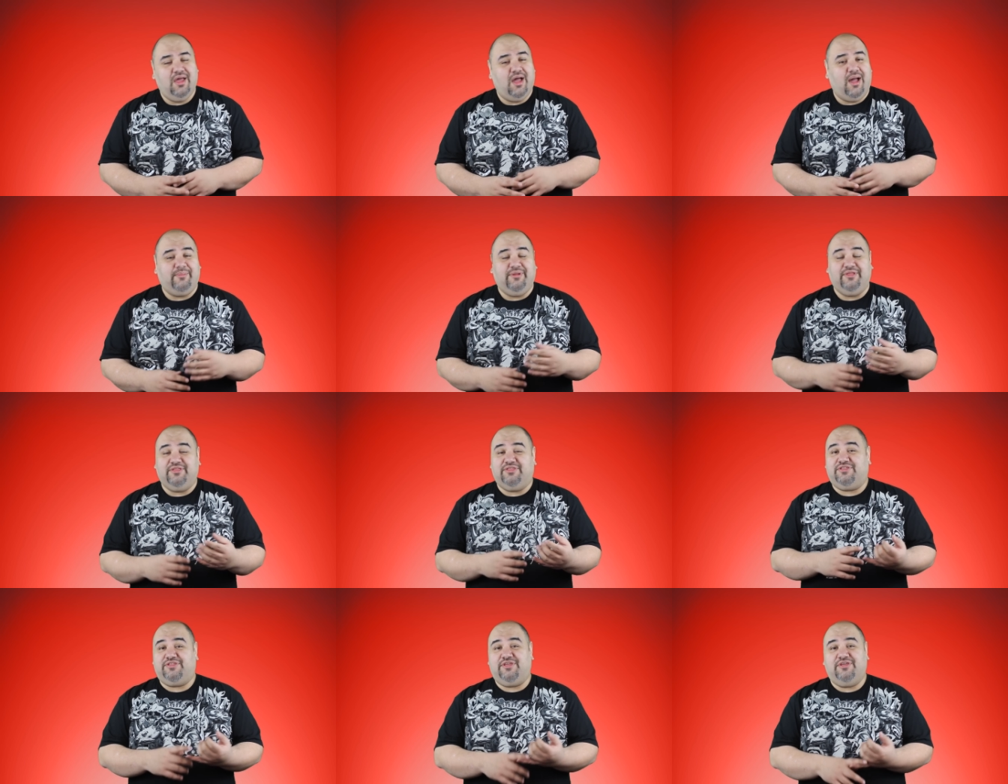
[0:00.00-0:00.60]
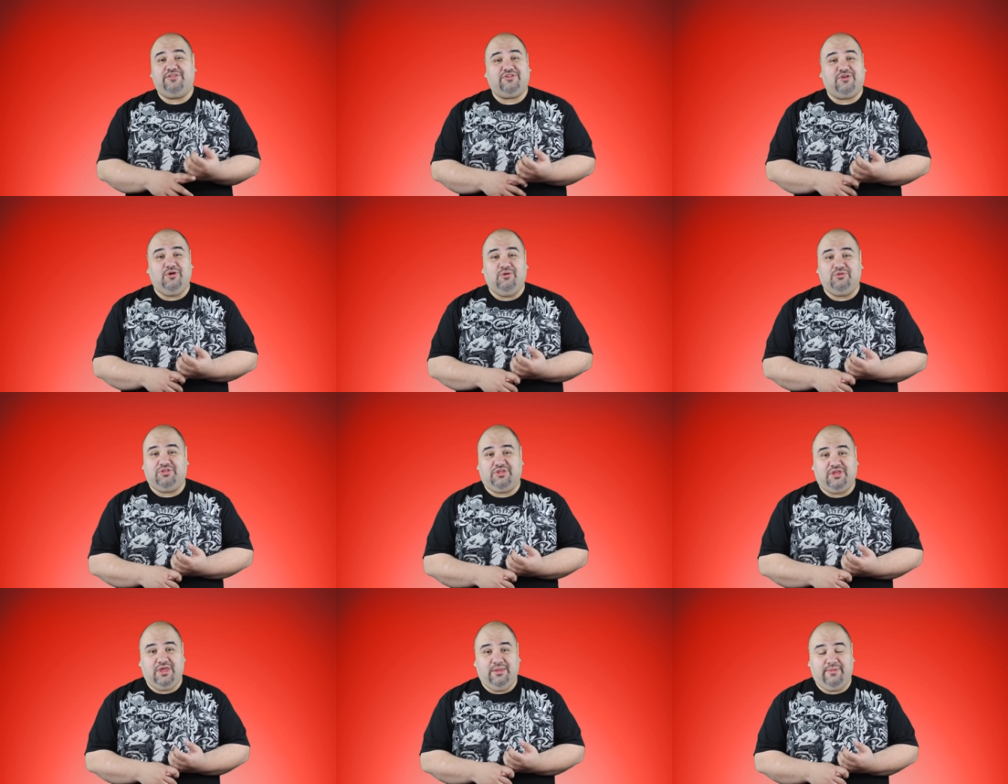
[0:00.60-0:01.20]
I mean,
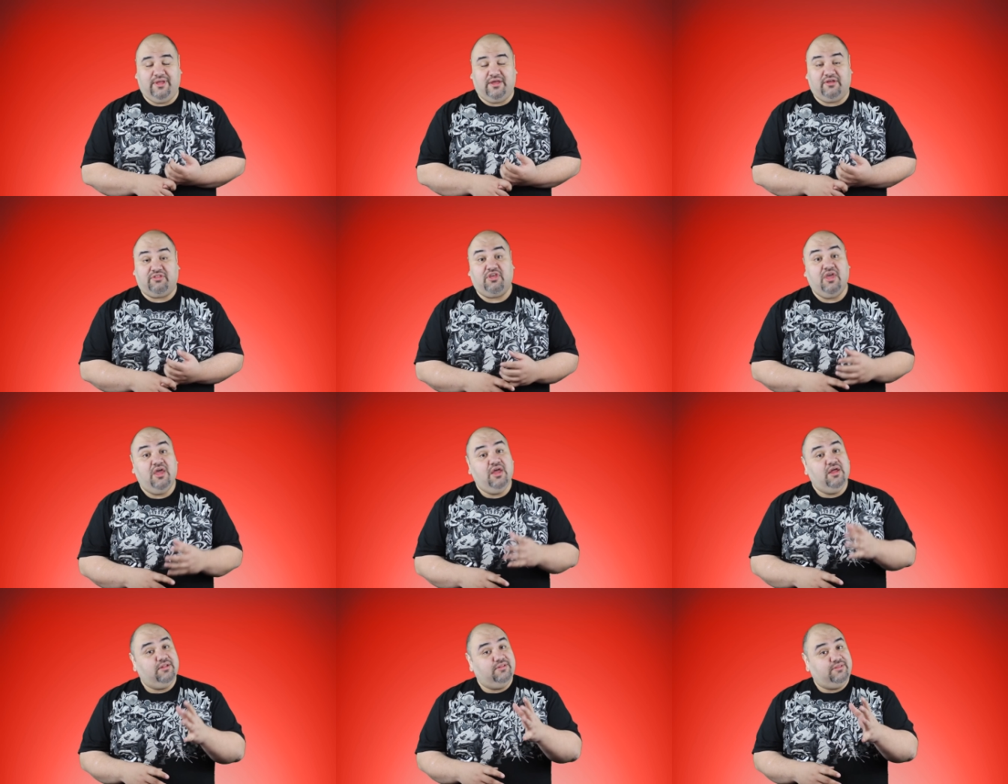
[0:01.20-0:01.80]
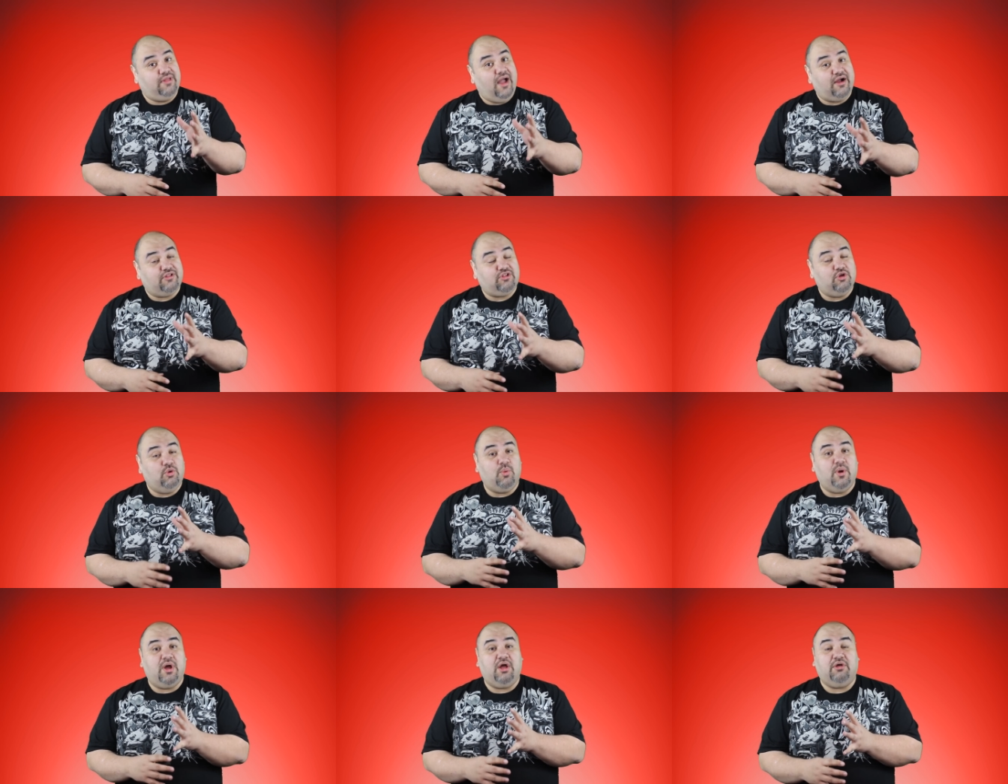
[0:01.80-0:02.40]
Cisco's gimmicks,
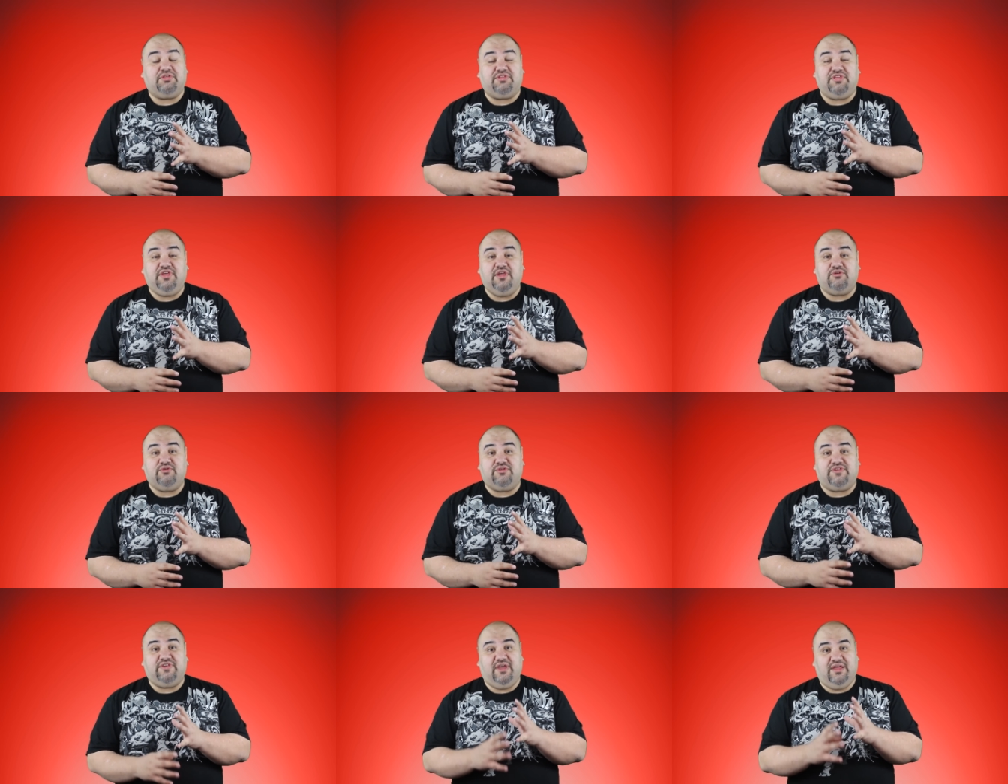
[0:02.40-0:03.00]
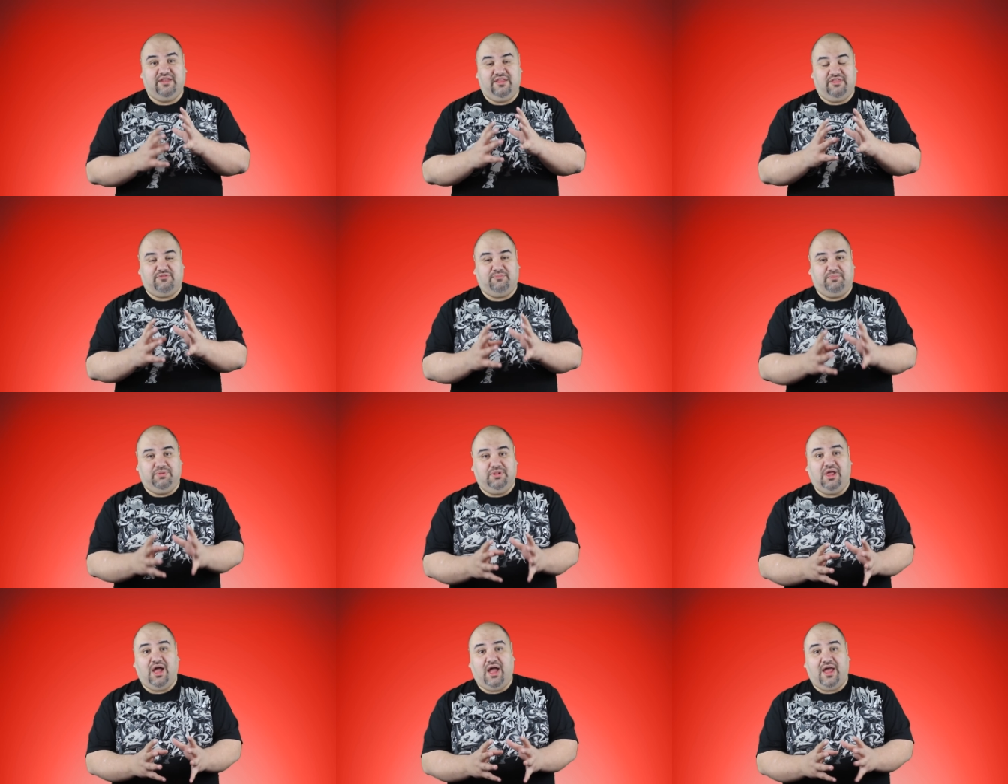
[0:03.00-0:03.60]
Doctor Wells' secrecy and his
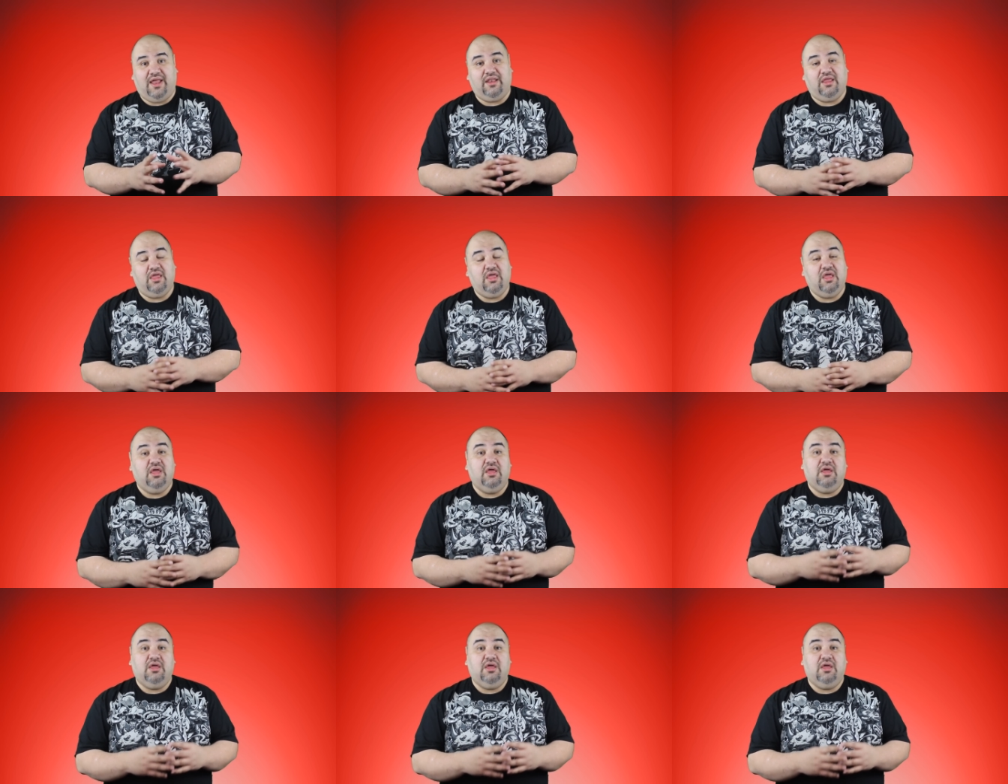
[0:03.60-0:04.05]
plot,